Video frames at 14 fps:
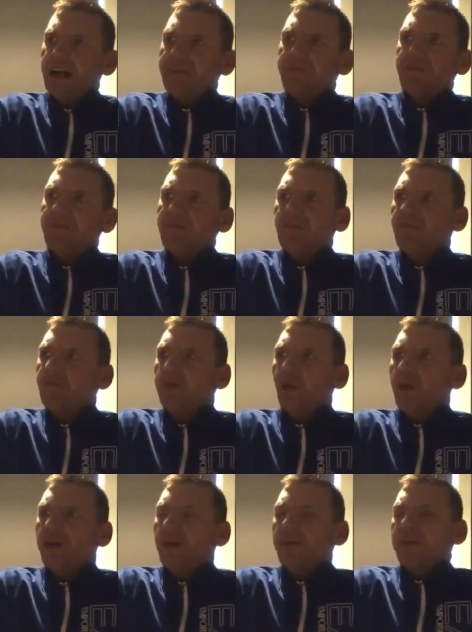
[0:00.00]
I'd
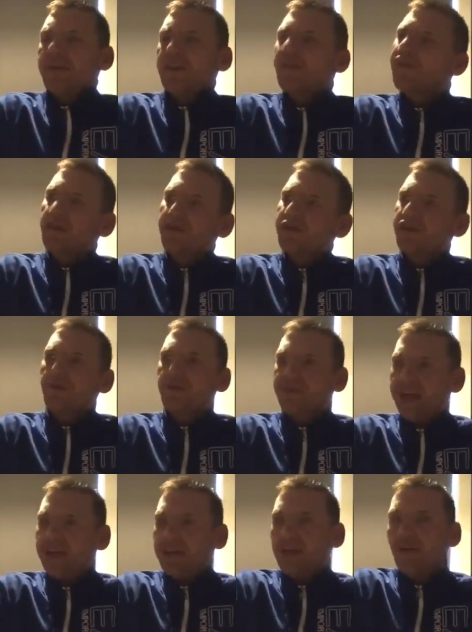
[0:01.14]
woken up to this stuff some
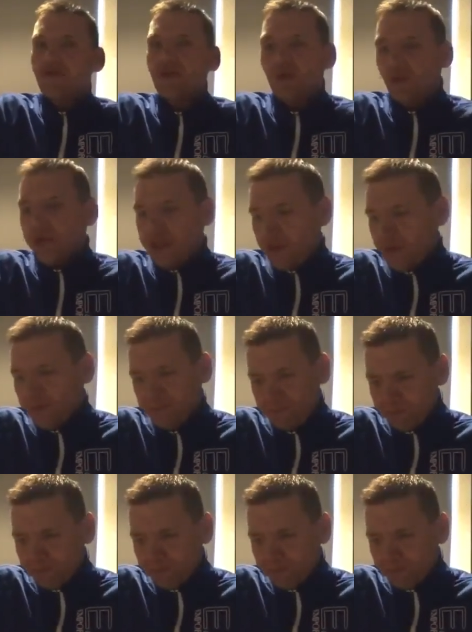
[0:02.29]
10 years ago now.